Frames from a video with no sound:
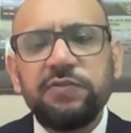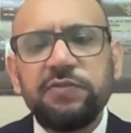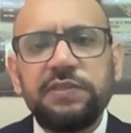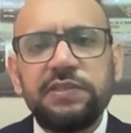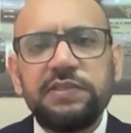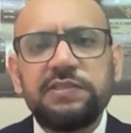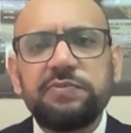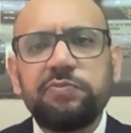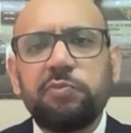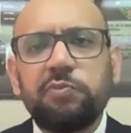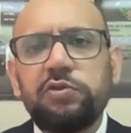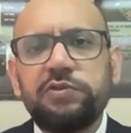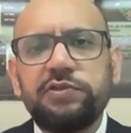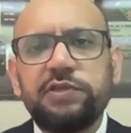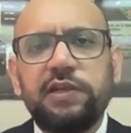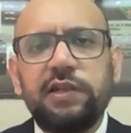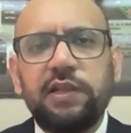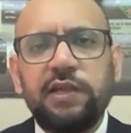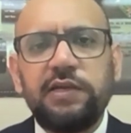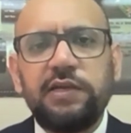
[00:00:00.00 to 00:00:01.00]
of these small
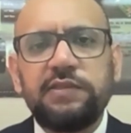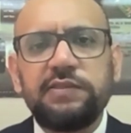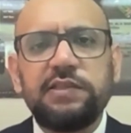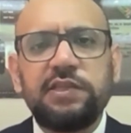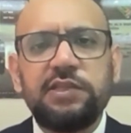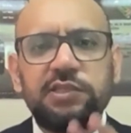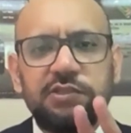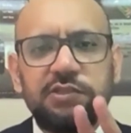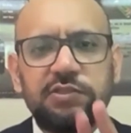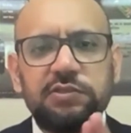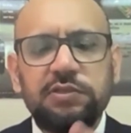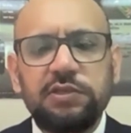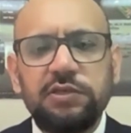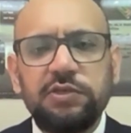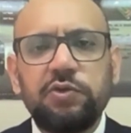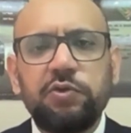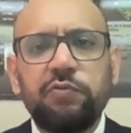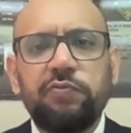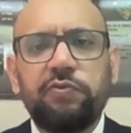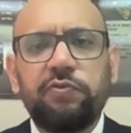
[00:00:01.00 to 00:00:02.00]
satellites is
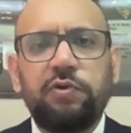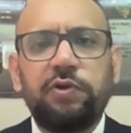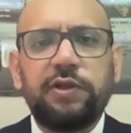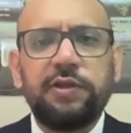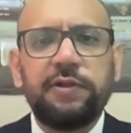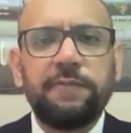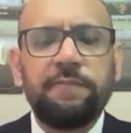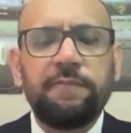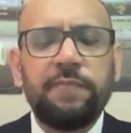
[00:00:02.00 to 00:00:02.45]
twofold.